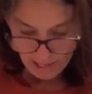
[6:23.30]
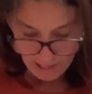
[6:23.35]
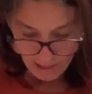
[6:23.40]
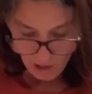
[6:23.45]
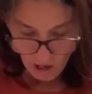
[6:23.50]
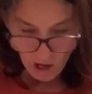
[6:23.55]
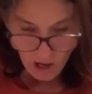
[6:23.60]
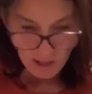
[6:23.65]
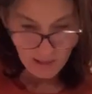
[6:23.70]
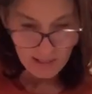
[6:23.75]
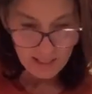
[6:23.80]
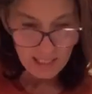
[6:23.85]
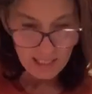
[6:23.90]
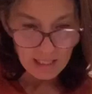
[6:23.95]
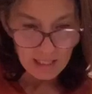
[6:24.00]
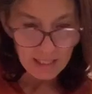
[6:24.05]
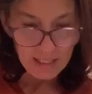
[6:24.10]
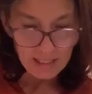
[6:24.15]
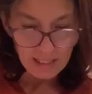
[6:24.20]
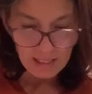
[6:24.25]
I'll oxy
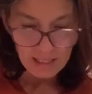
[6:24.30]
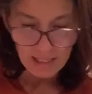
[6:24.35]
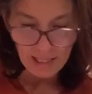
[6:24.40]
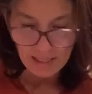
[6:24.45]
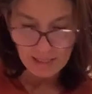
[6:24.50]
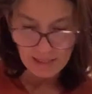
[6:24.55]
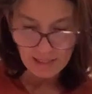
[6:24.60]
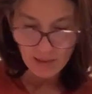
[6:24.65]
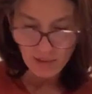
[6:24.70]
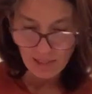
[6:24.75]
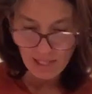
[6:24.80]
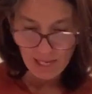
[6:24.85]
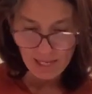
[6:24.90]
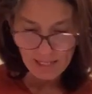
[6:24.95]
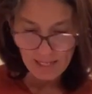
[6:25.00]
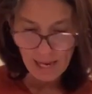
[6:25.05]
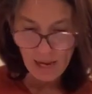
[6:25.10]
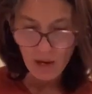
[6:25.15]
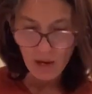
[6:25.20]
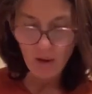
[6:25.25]
clean it and it'll
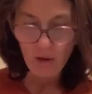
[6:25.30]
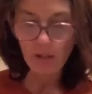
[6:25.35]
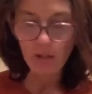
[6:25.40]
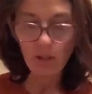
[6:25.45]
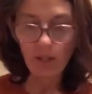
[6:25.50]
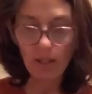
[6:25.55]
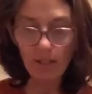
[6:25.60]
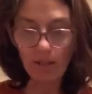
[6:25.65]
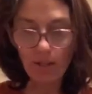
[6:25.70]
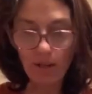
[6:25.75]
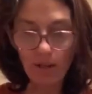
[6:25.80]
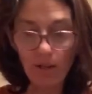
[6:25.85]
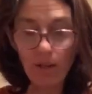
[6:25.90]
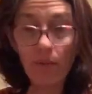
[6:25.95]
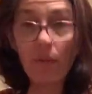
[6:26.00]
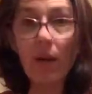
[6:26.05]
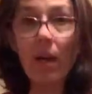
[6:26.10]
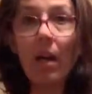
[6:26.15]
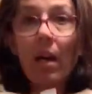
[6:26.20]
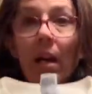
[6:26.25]
take out a lot
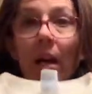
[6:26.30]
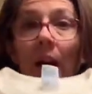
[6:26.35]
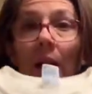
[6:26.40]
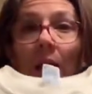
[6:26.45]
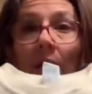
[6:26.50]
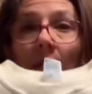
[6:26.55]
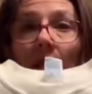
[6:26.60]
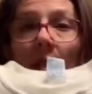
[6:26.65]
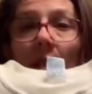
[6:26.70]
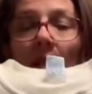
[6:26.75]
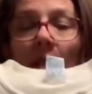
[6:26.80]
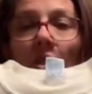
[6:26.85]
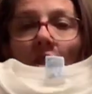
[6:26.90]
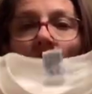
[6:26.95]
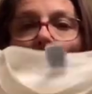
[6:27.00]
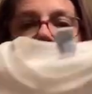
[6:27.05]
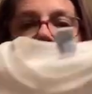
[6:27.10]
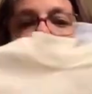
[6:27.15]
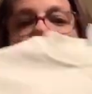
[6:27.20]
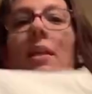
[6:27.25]
of the
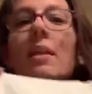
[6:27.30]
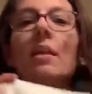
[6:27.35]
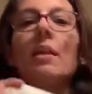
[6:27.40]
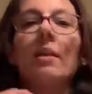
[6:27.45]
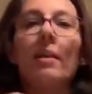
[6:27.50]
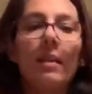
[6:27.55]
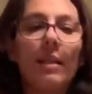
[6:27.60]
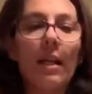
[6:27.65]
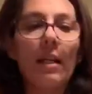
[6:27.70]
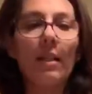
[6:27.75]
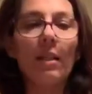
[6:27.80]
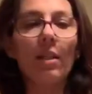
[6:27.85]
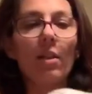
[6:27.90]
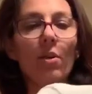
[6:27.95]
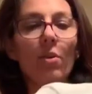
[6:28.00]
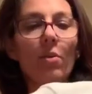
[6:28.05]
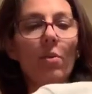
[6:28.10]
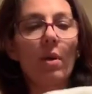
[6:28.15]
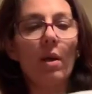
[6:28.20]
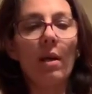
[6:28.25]
dingy
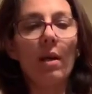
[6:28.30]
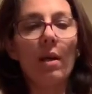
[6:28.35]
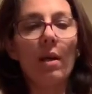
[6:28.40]
yellow